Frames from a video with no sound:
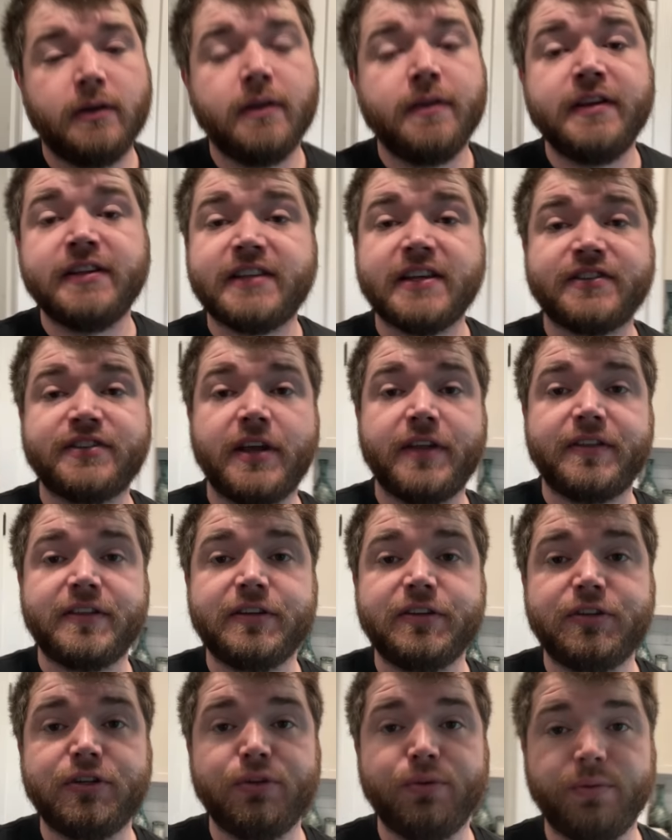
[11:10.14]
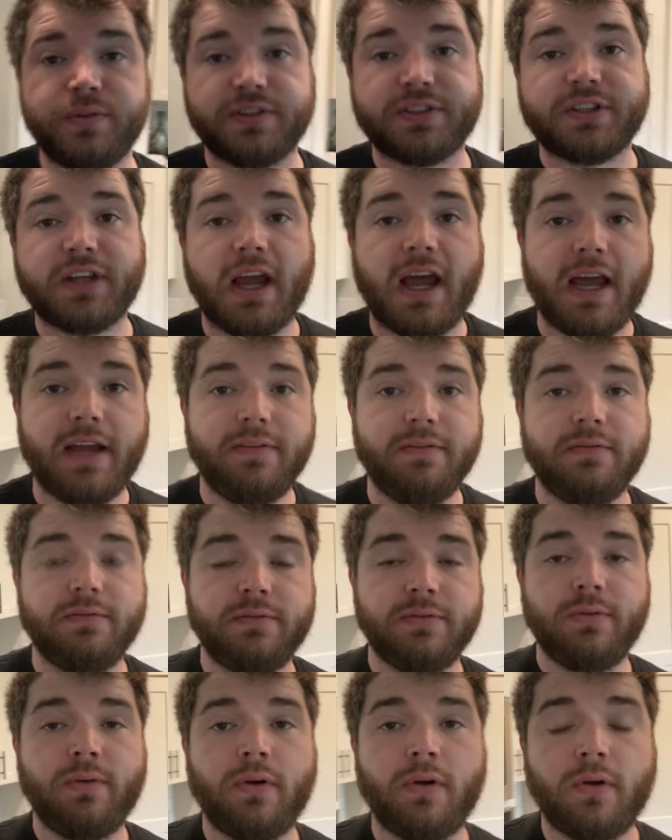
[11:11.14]
This has nothing to do with Scott
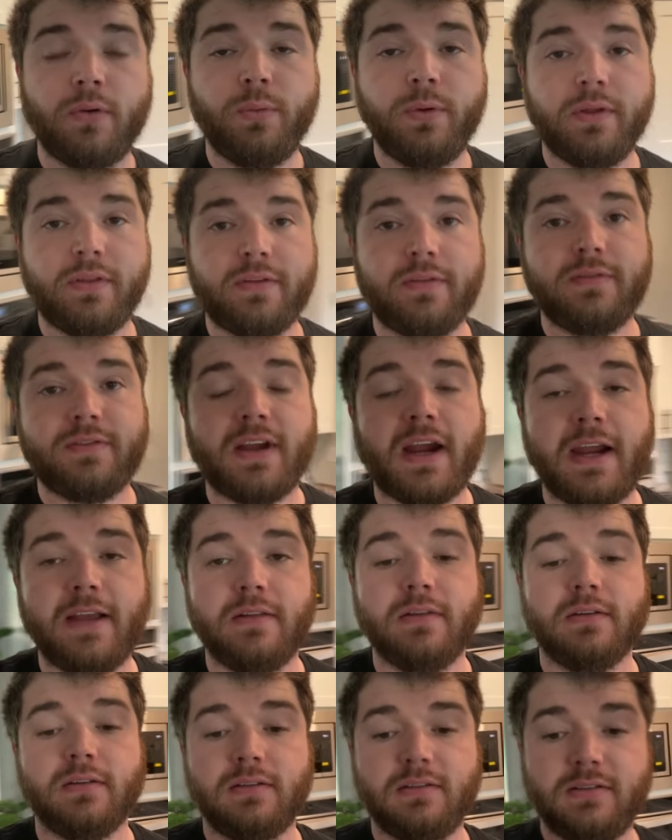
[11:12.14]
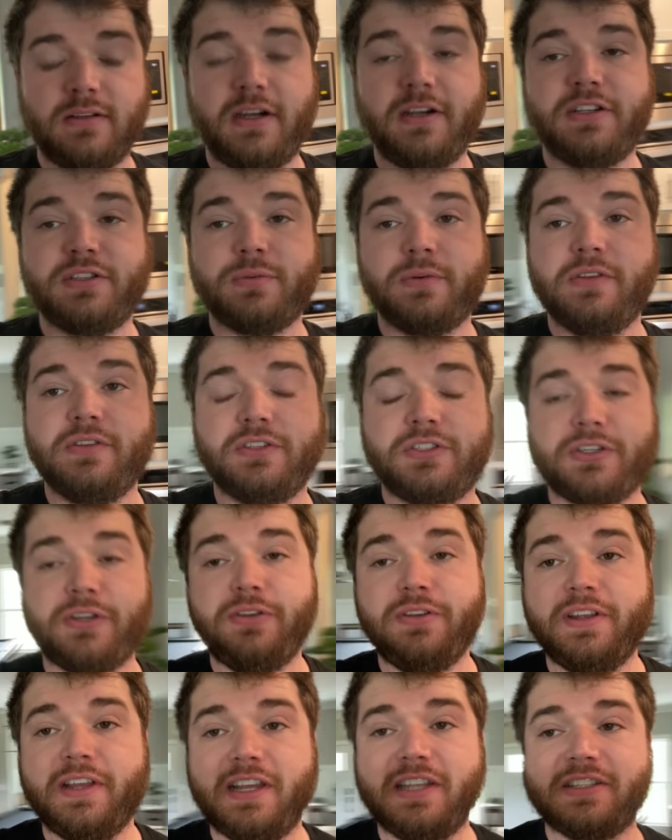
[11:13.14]
or with Tyler. I just wanted to show
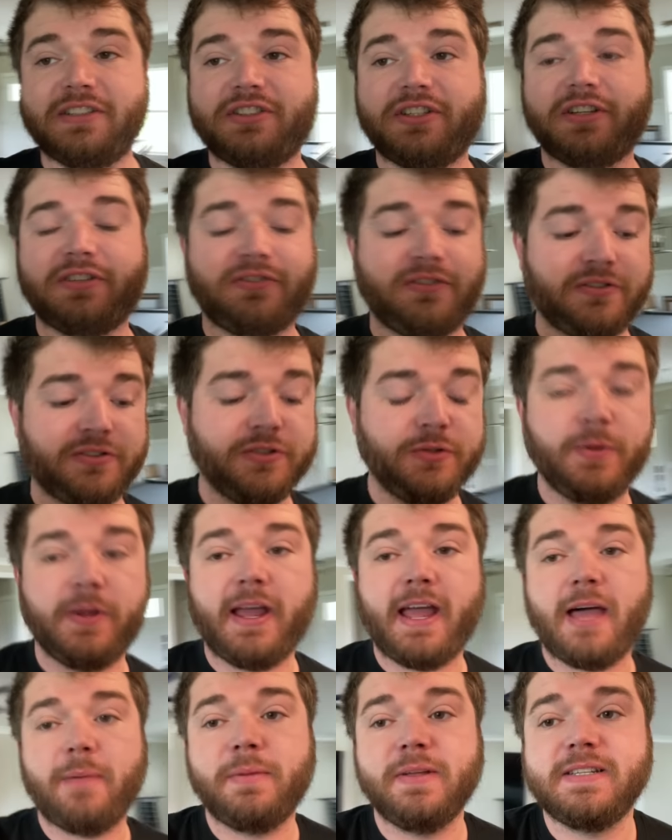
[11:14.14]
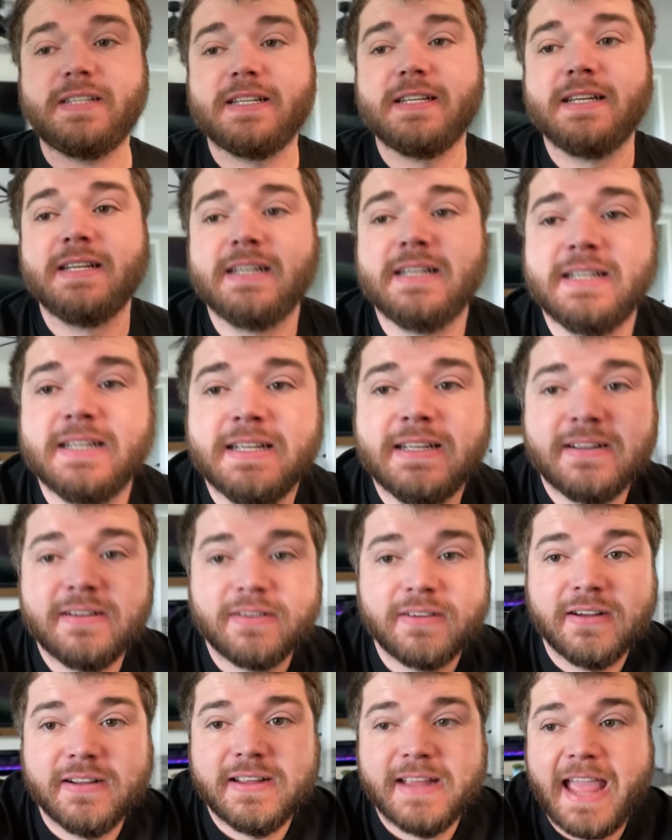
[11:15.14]
you guys Chester's new habit.
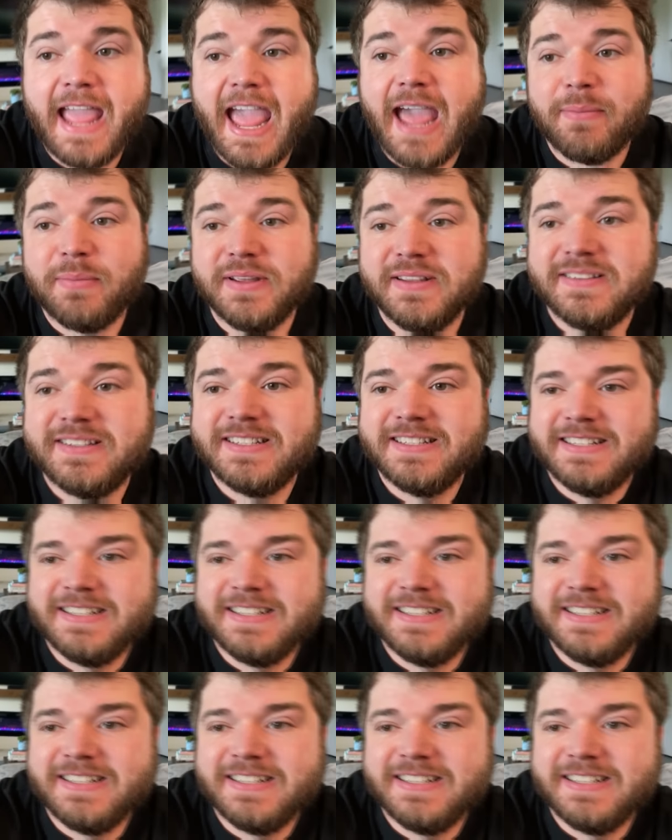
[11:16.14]
habit.